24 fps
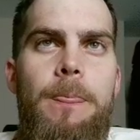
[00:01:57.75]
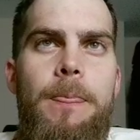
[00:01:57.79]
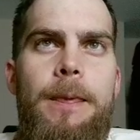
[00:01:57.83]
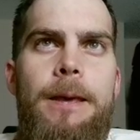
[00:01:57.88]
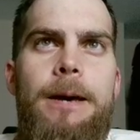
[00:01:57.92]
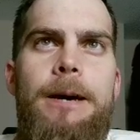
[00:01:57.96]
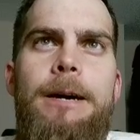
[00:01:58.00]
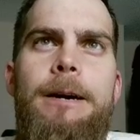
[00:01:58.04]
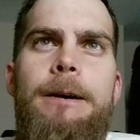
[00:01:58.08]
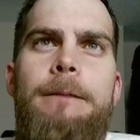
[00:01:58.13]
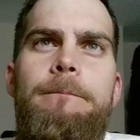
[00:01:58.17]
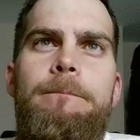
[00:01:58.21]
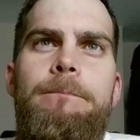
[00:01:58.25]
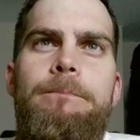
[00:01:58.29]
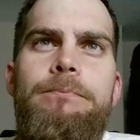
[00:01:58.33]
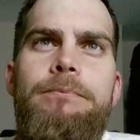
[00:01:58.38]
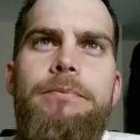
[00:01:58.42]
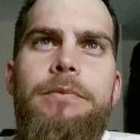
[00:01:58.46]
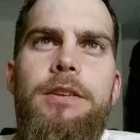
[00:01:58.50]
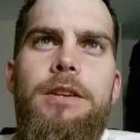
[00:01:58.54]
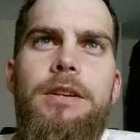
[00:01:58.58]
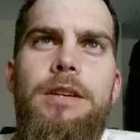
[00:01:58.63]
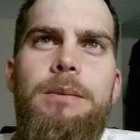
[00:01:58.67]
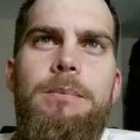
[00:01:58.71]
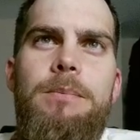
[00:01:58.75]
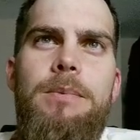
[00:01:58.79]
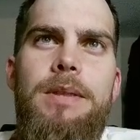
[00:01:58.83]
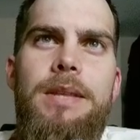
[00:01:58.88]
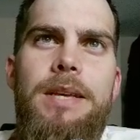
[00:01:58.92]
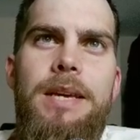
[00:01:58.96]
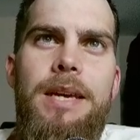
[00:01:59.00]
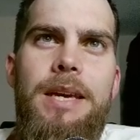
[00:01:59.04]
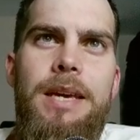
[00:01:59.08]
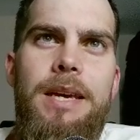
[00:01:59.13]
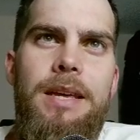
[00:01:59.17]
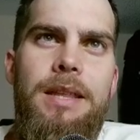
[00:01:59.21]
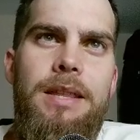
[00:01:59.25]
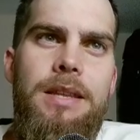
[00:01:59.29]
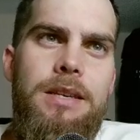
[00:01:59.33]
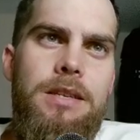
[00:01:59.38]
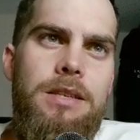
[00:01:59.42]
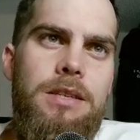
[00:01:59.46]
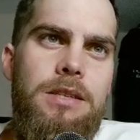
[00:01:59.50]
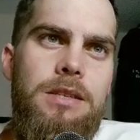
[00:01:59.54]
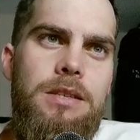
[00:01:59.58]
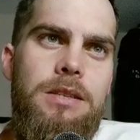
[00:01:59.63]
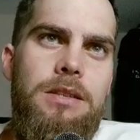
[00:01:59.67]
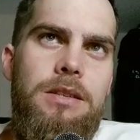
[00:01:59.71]
I'm thinking
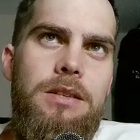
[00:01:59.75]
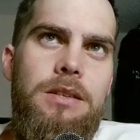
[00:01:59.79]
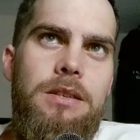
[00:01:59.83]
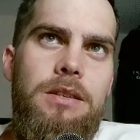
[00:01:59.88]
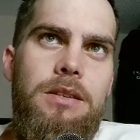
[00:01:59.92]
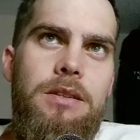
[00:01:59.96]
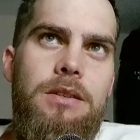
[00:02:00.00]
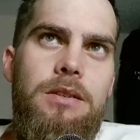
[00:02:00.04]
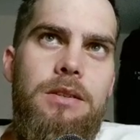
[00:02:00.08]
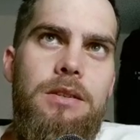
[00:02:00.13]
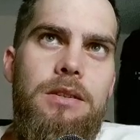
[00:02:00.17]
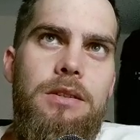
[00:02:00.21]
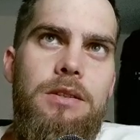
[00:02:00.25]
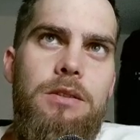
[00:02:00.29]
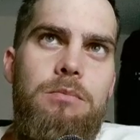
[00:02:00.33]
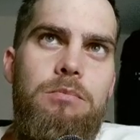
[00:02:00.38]
this is